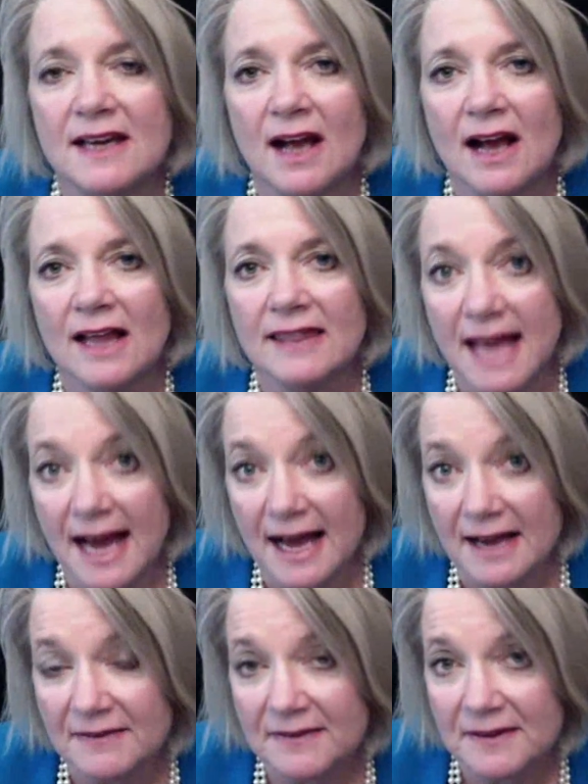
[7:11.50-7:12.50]

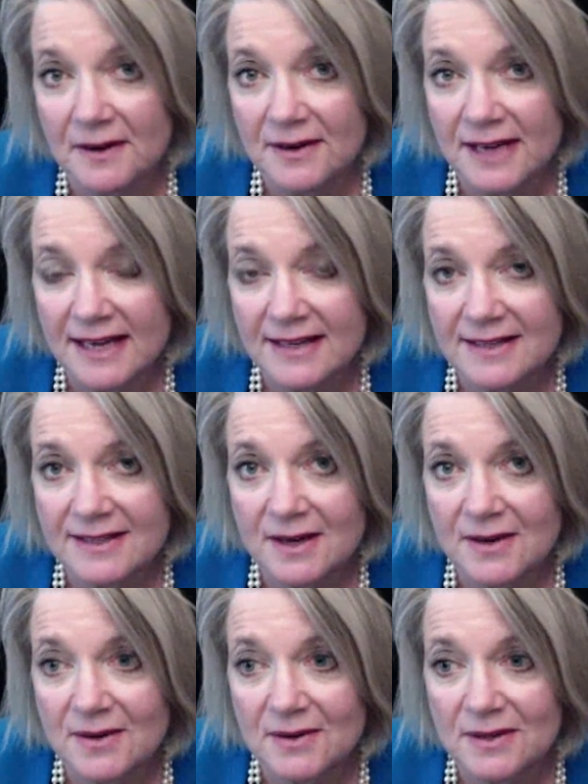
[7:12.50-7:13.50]
live. Okay,
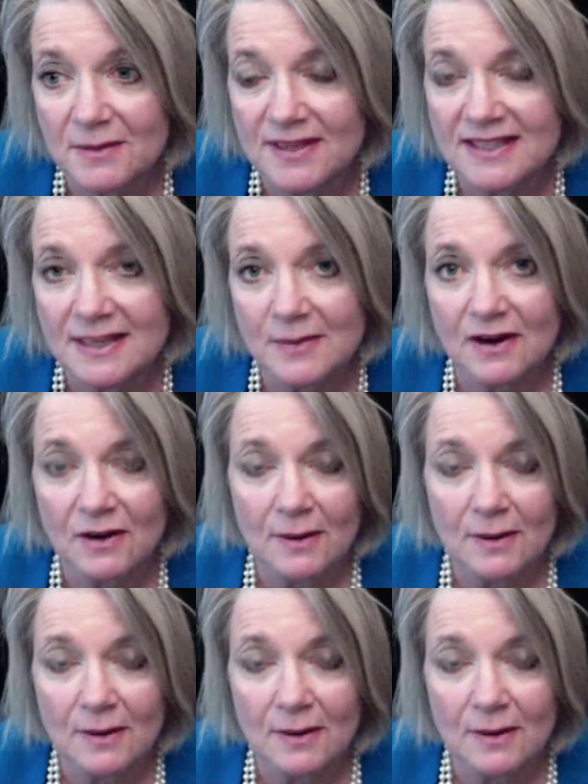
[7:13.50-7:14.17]
so the ones that we're uh,